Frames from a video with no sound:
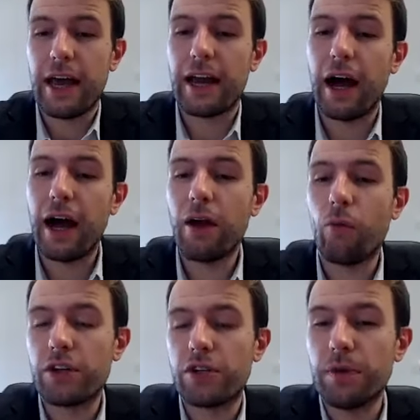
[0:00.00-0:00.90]
And I
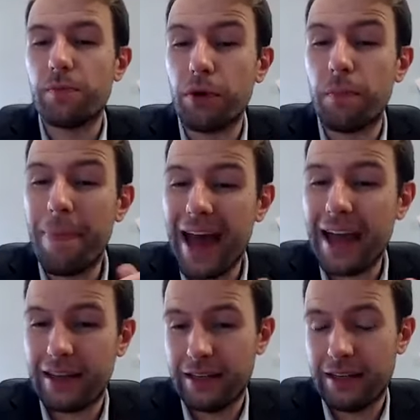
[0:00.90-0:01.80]
want to be put
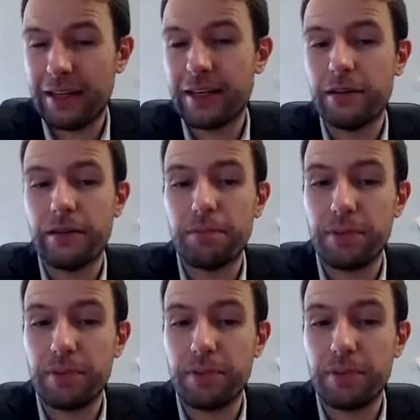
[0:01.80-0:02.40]
back in